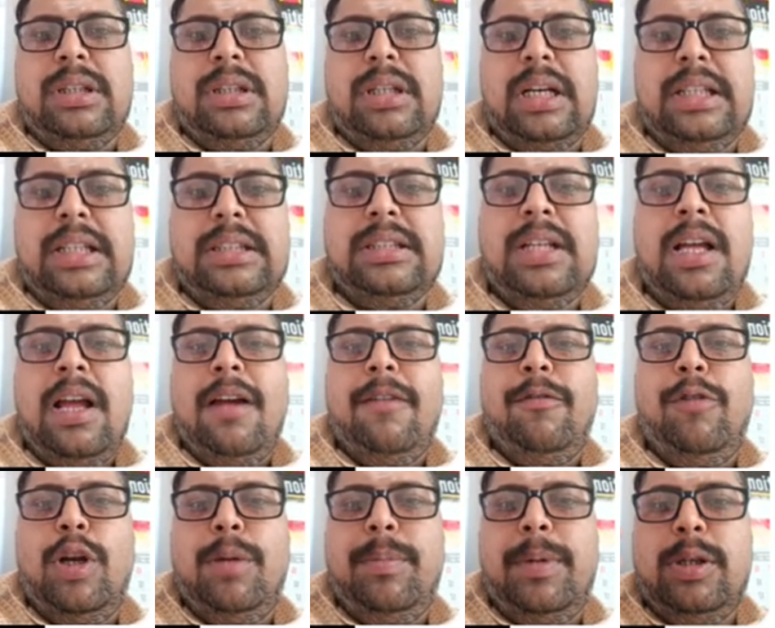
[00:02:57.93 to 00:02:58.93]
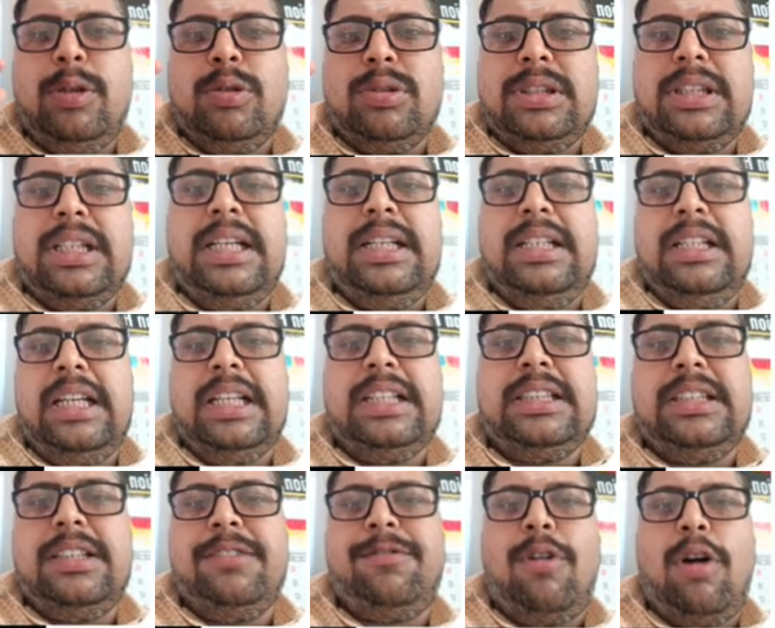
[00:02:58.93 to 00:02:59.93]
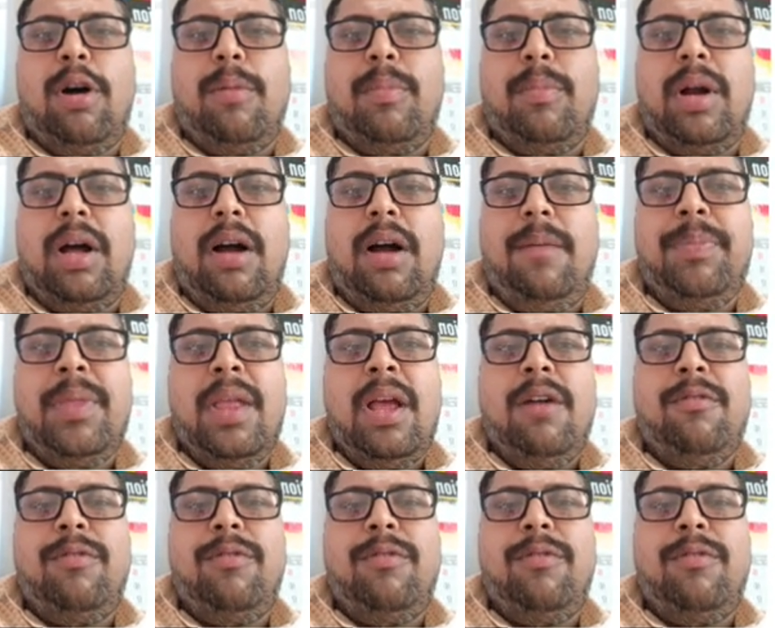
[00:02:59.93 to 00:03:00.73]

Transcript: That is, we will be using indexed formula